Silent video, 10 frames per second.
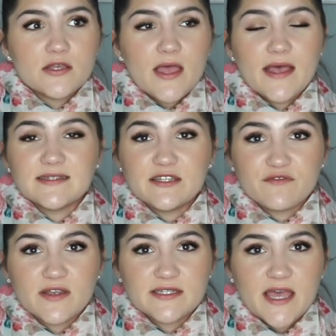It has
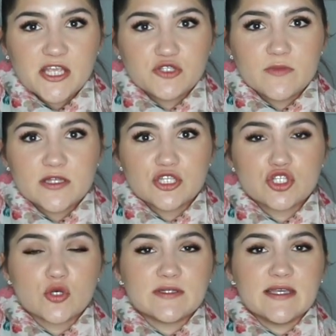different
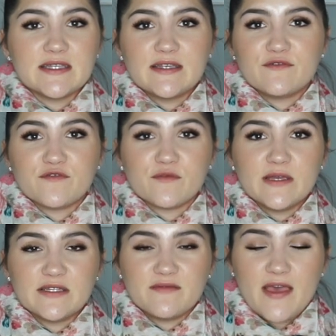attachments, so it's easy for
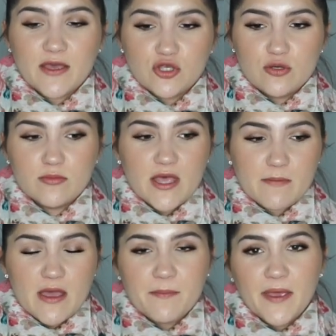me to vacuum
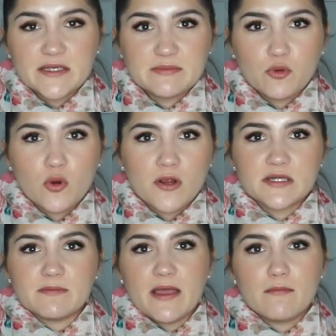like my
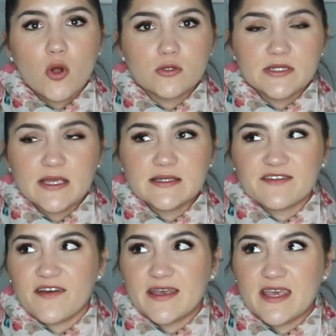baseboards, my moldings
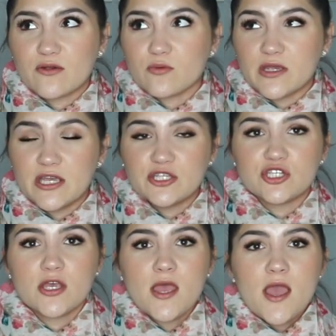if I can't
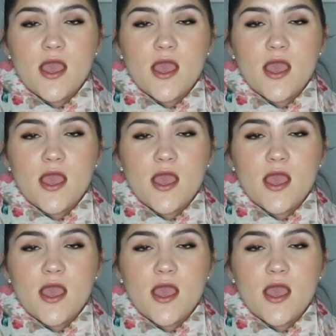reach.